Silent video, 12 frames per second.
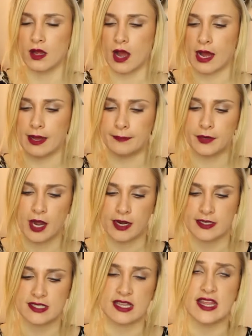um,
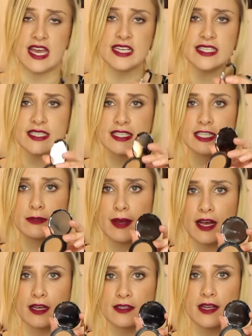products. This
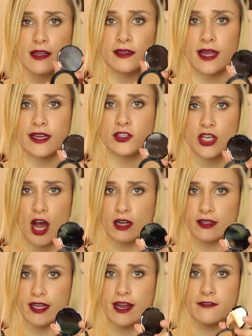smells like
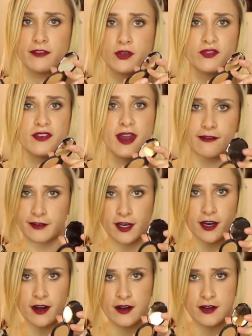chocolate. If you've
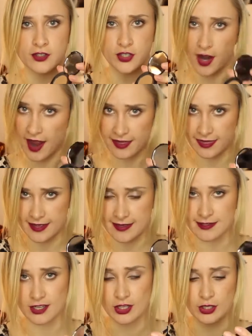never tried
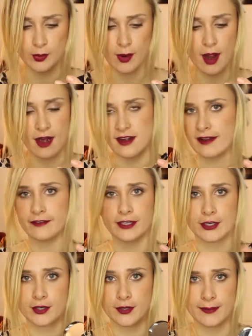this, you are never
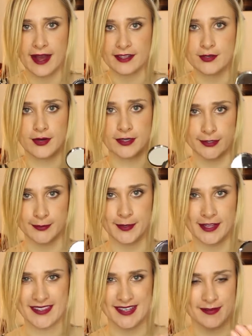going to go back to regular
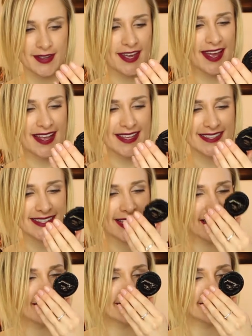bronzer because
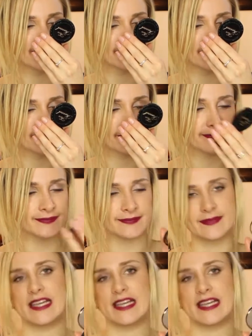mmm,